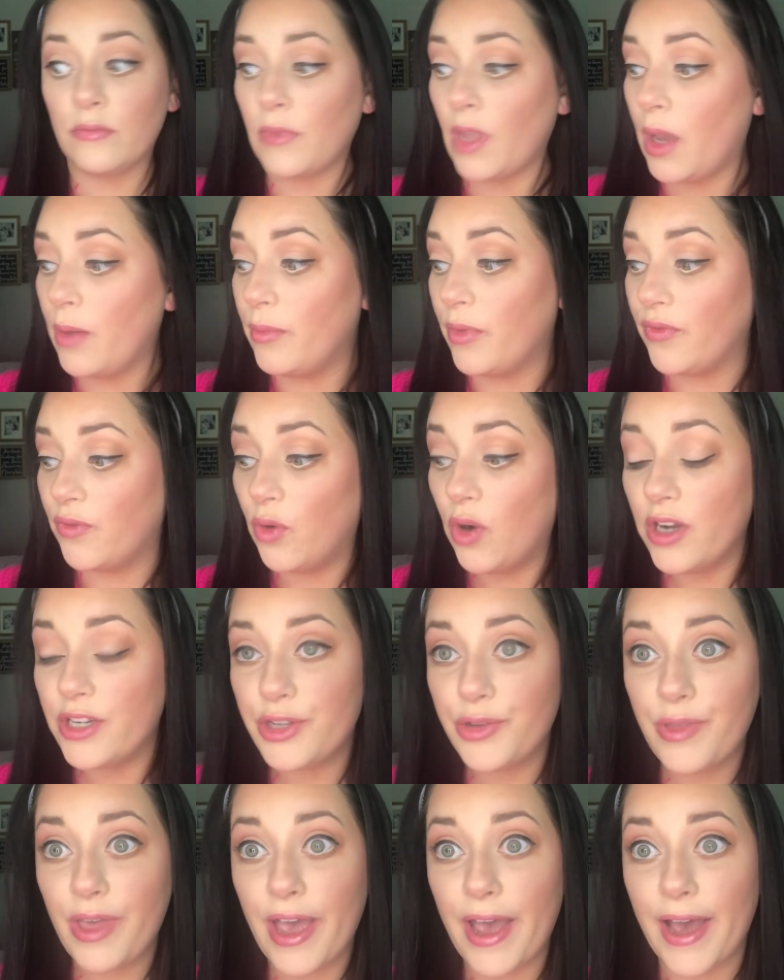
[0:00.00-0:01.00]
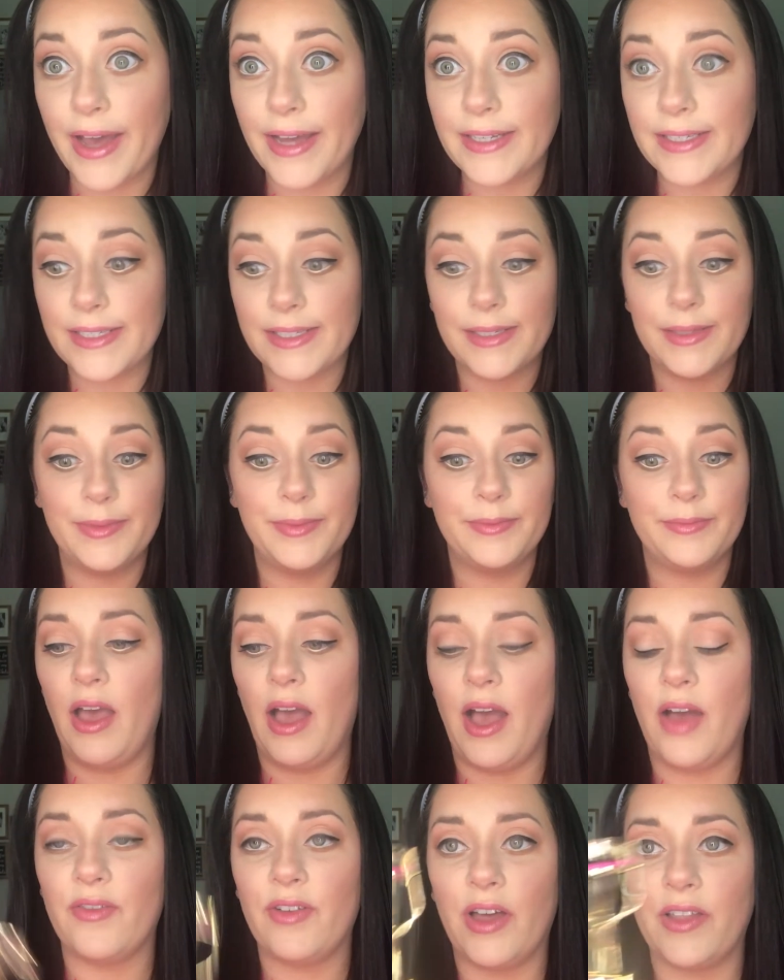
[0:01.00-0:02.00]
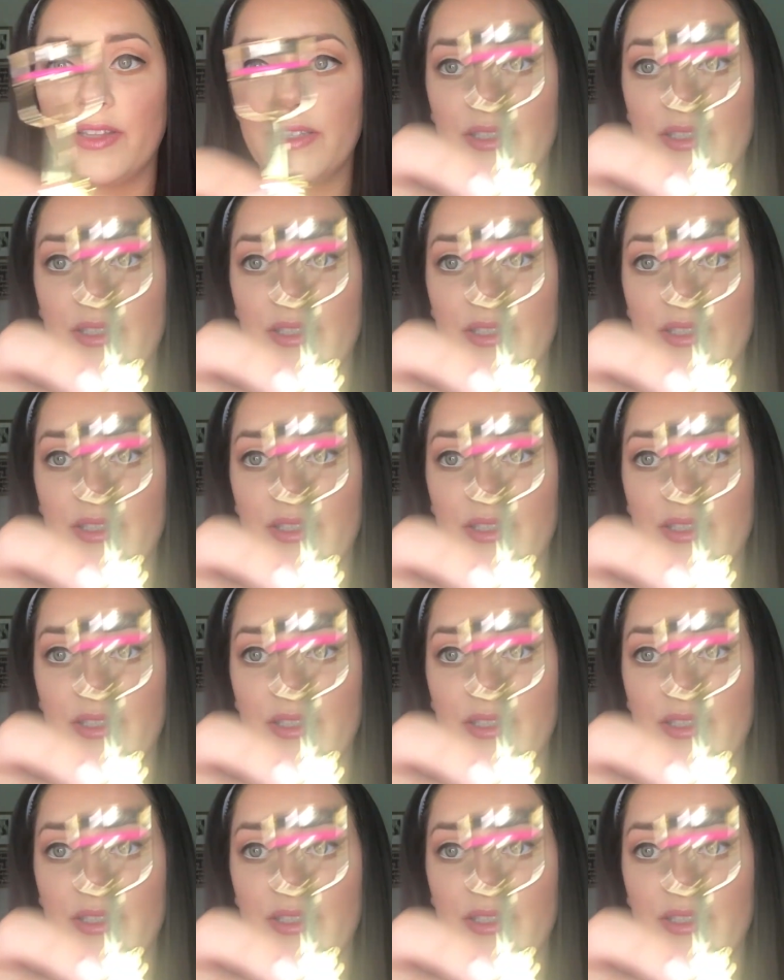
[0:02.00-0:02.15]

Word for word: before I do that, I've got